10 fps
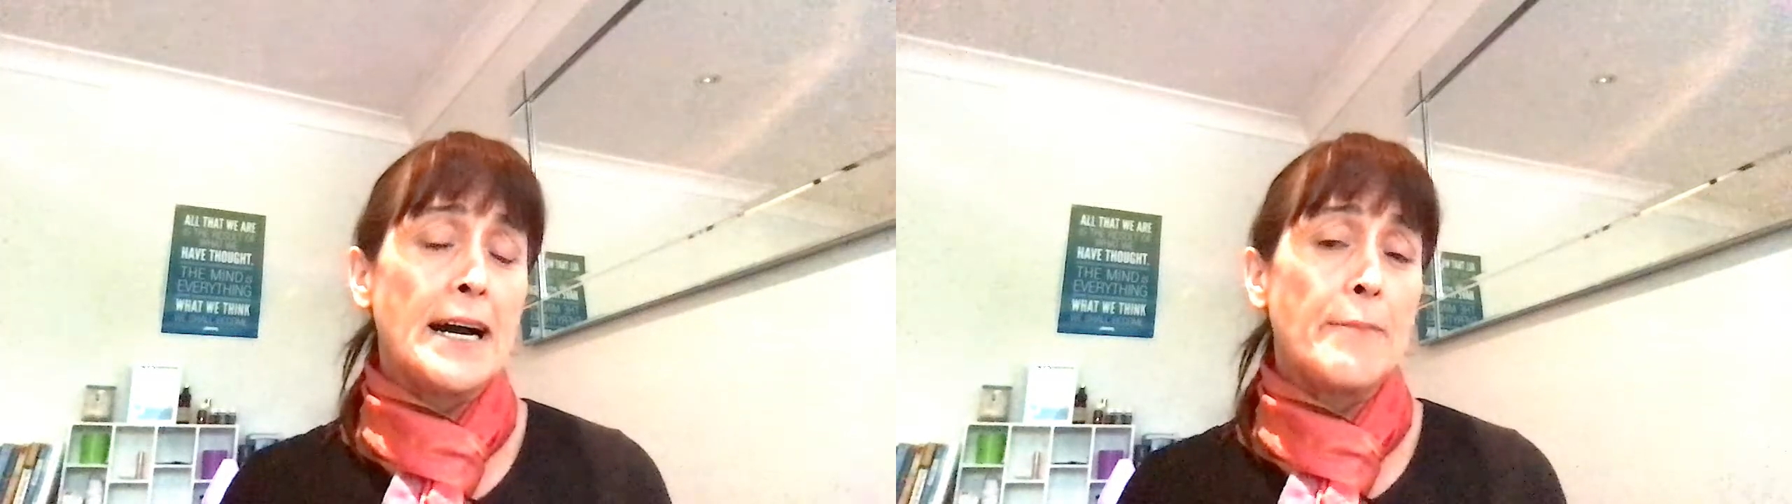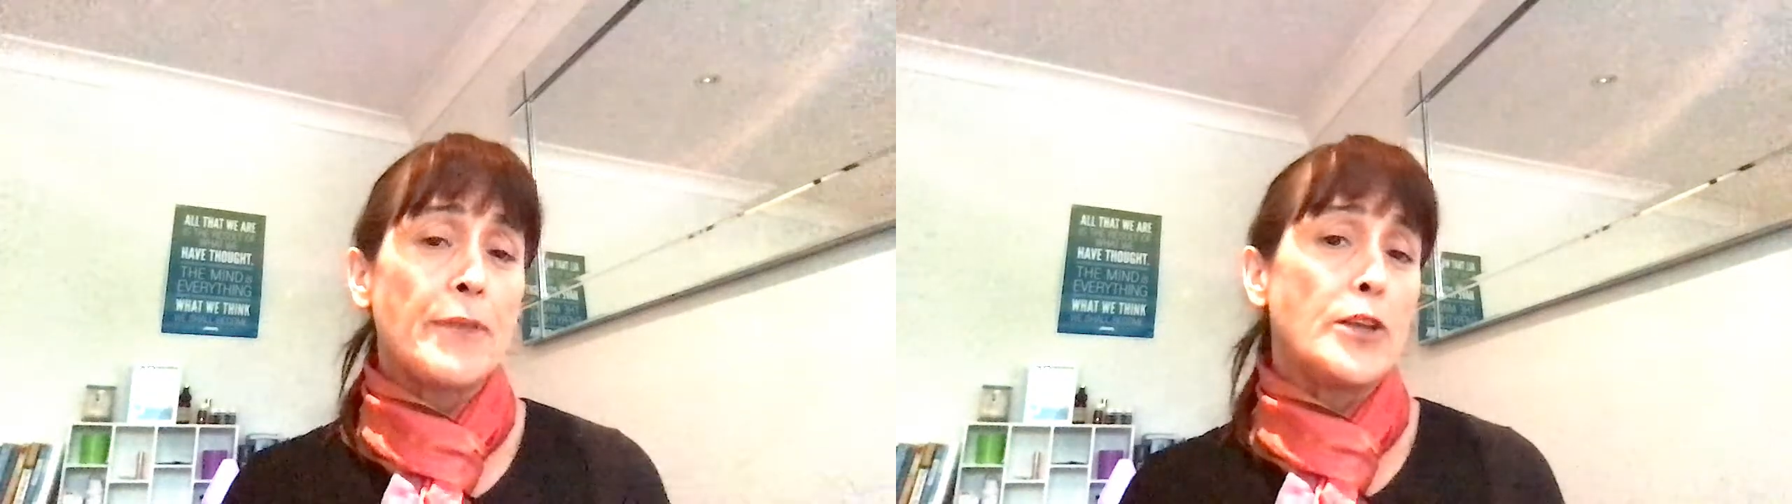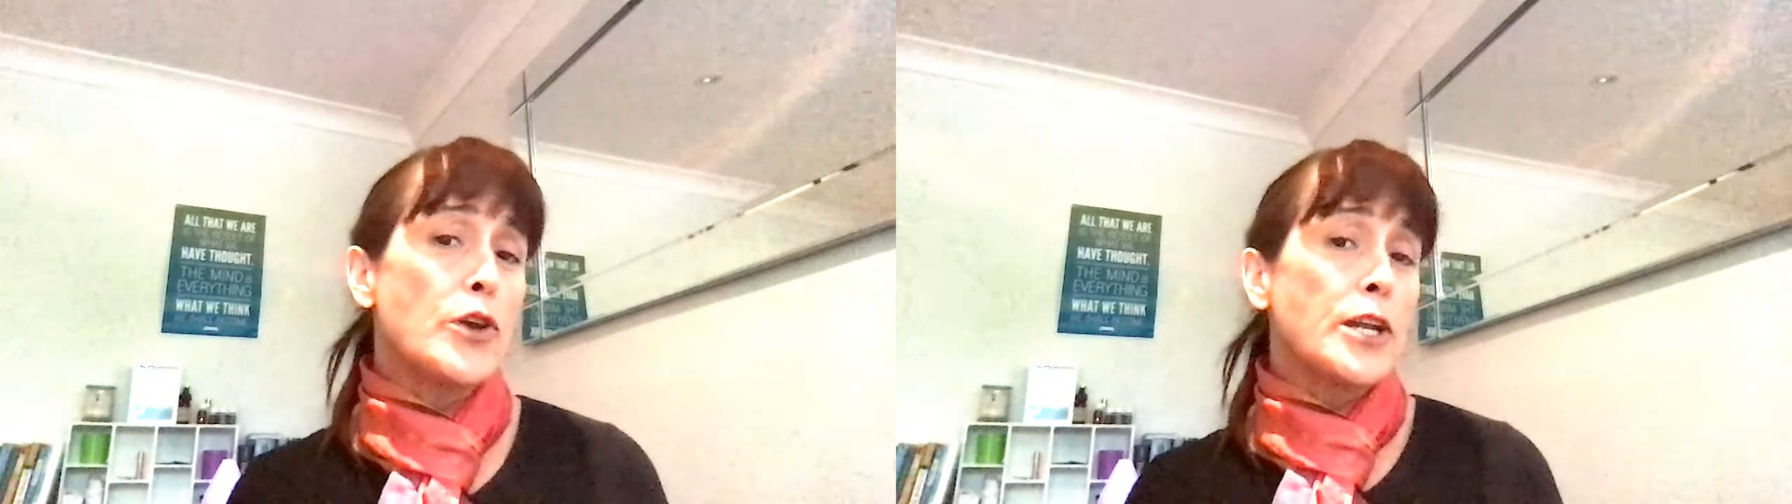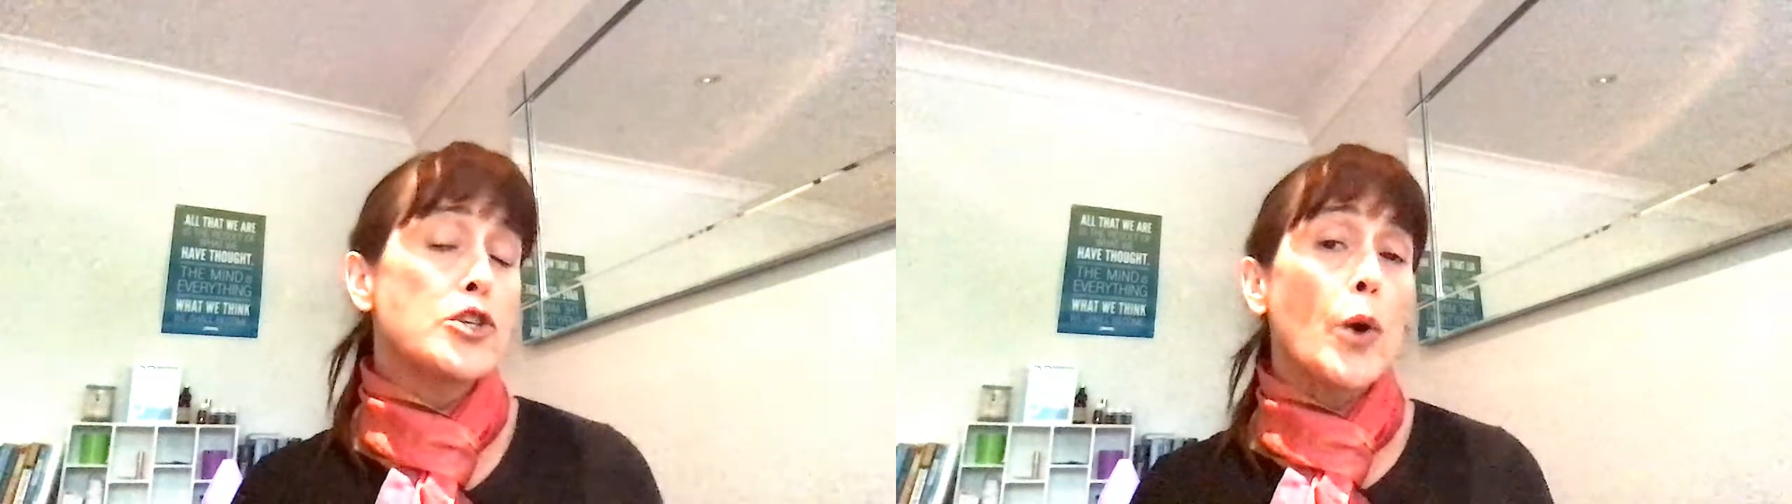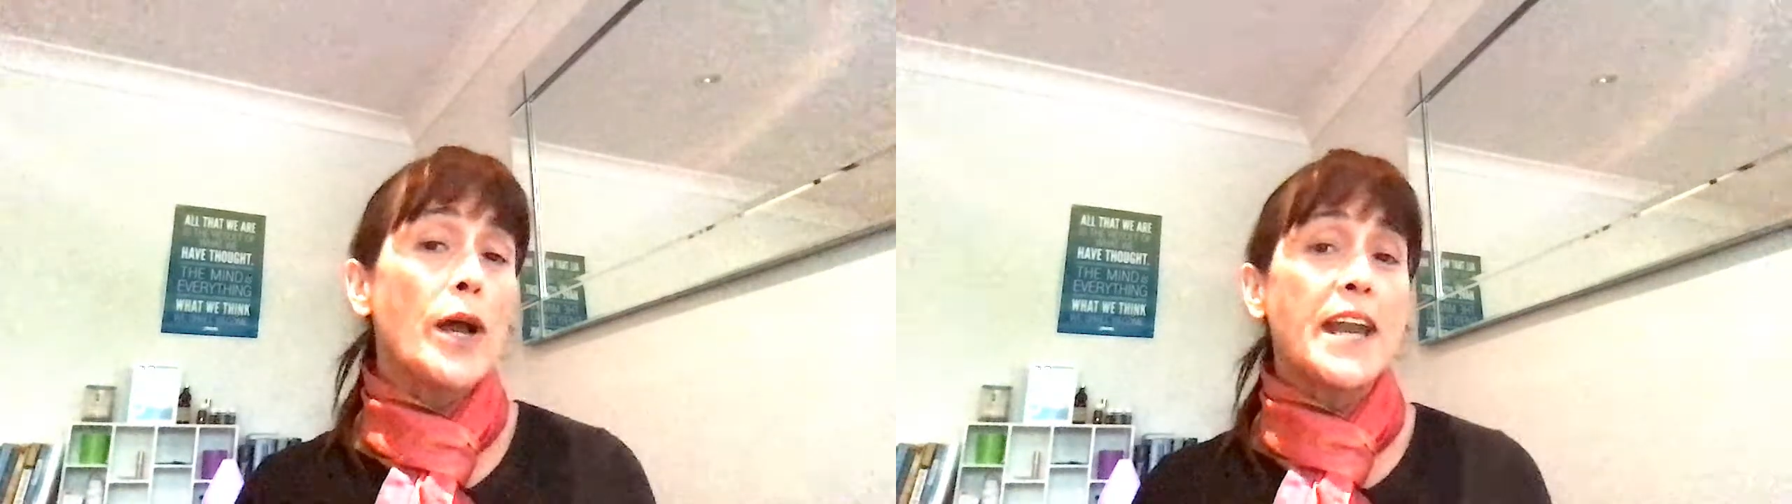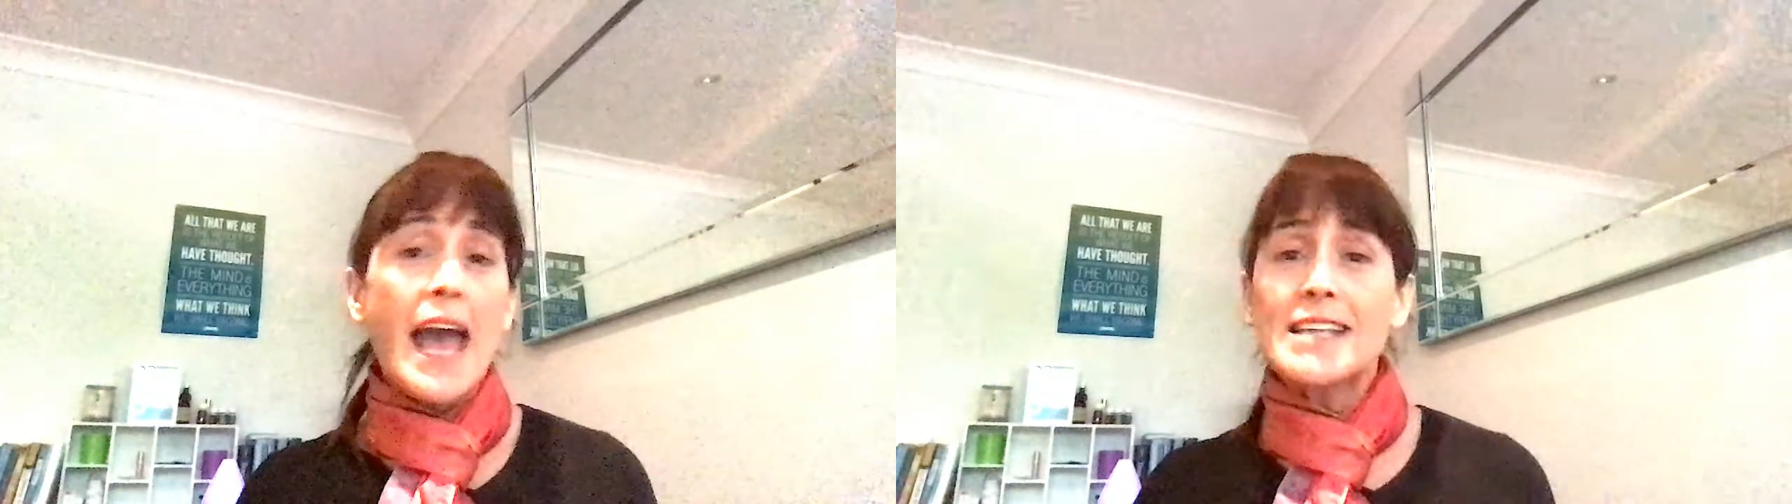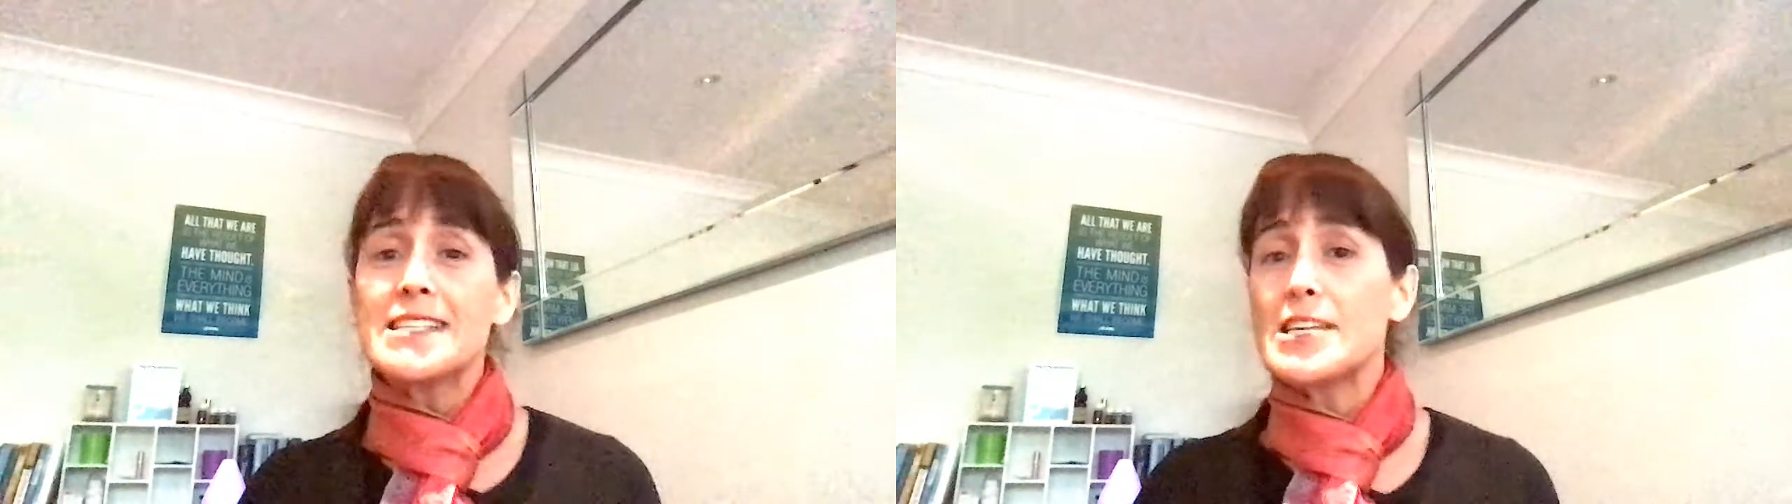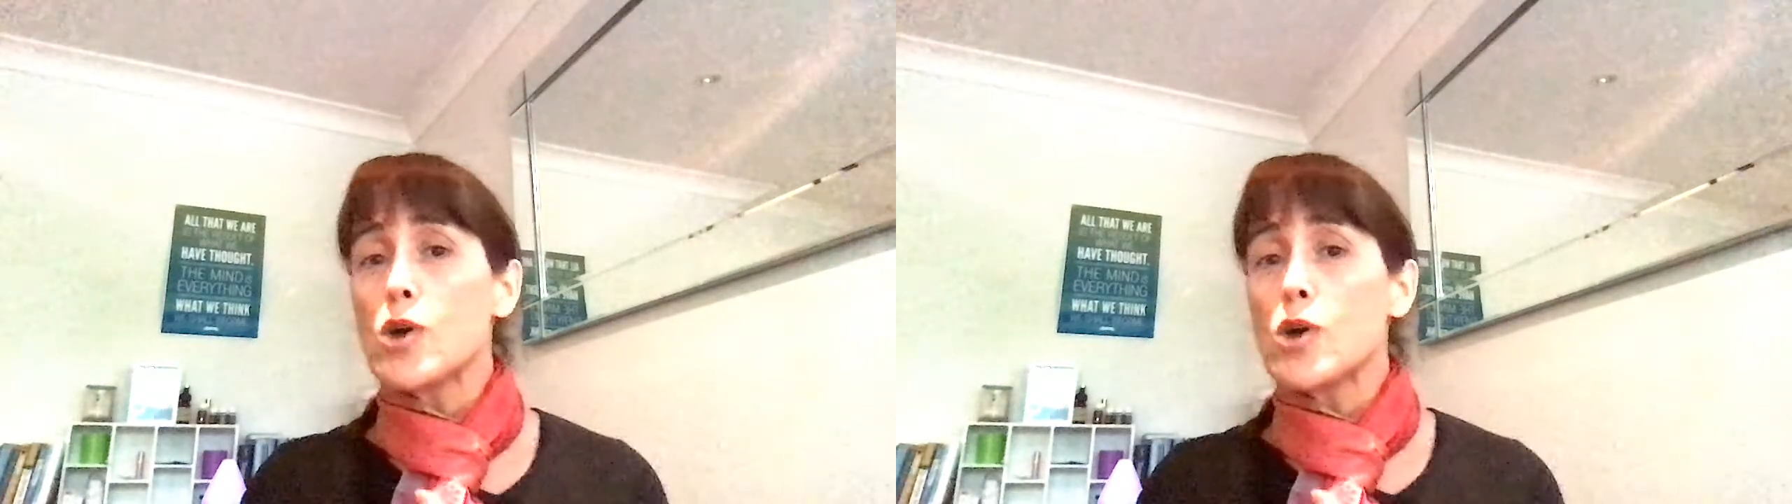And you can join and access